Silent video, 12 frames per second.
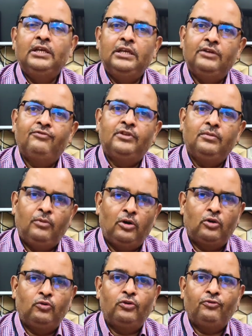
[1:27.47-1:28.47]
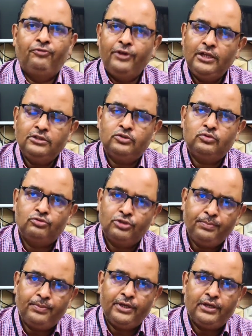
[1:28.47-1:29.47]
If the borrower fails to
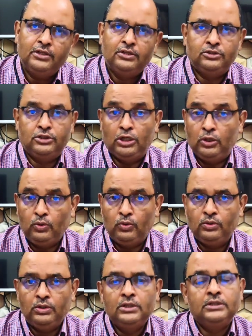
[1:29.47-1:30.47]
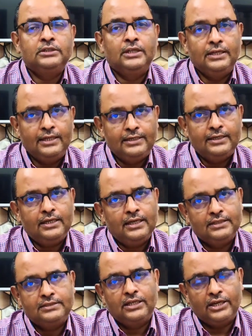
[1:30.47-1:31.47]
repay the loan, the lender
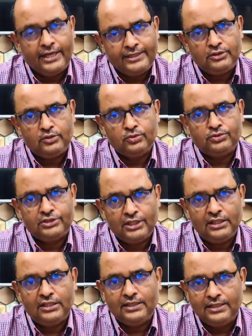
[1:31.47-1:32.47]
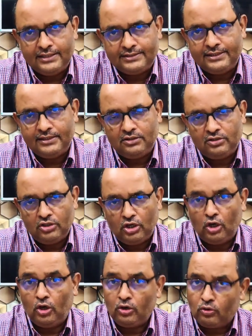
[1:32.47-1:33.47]
has the right to sell the asset
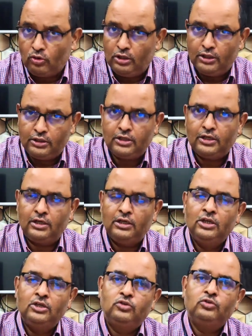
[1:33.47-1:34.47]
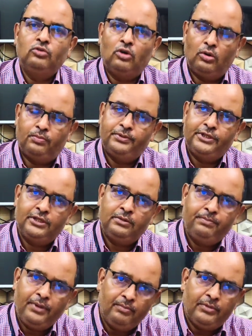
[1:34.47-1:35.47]
or collateral to
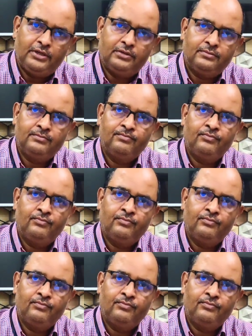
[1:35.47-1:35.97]
obtain payment.